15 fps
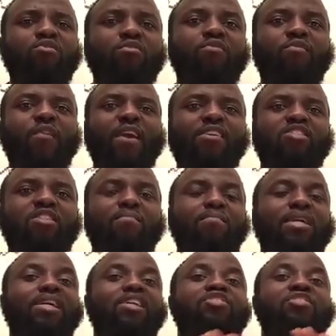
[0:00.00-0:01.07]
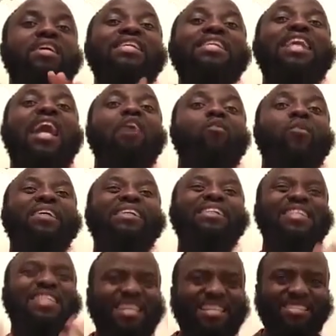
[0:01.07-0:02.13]
to fix it because they did not
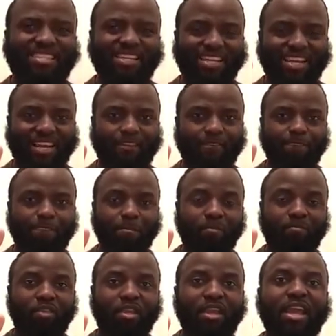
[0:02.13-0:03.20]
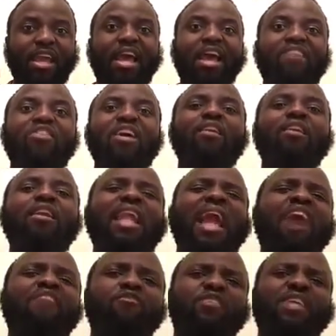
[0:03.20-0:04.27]
release it. The
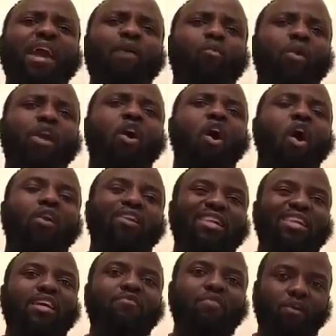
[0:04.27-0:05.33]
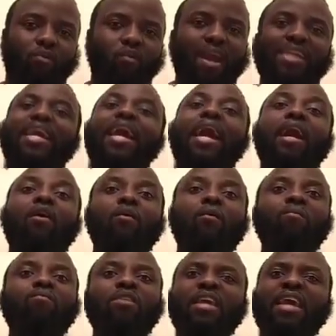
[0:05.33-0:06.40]
life that we are living right
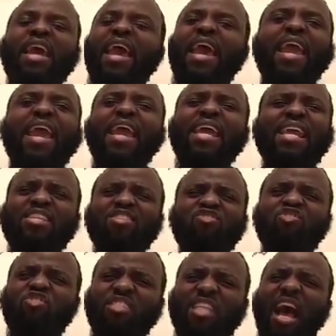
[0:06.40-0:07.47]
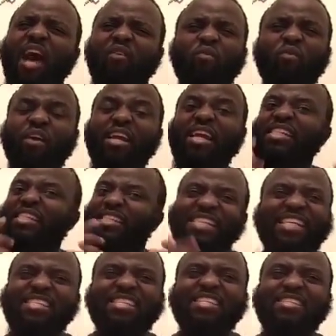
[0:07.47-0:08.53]
now, it is not,
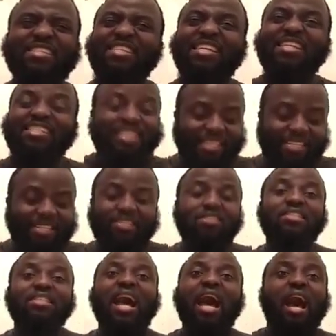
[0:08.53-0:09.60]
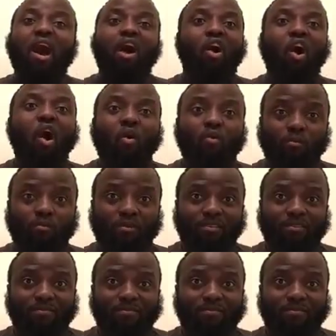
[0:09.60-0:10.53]
this is not our home.